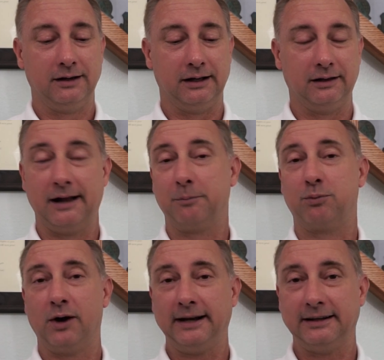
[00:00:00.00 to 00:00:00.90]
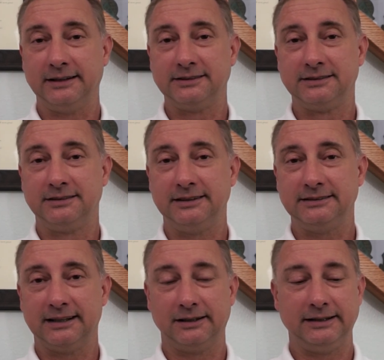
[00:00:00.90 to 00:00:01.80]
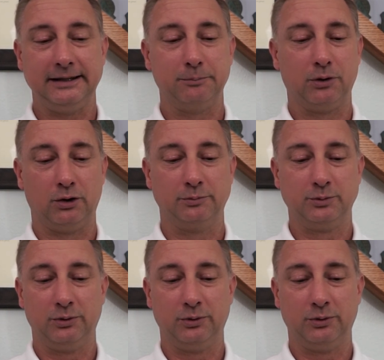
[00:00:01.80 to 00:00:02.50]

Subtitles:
A lot of brightness. These LED bulbs